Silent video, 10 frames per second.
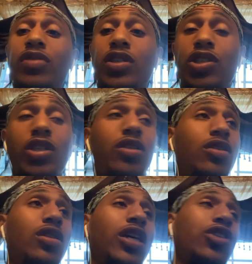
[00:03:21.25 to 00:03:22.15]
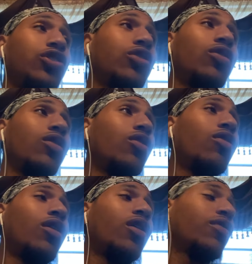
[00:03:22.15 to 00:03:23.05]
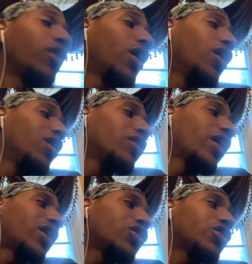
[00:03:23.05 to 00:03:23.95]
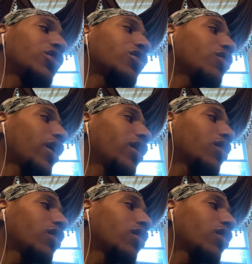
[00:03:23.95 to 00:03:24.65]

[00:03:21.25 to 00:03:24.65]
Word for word: with this shit and the election gonna go off. That's just like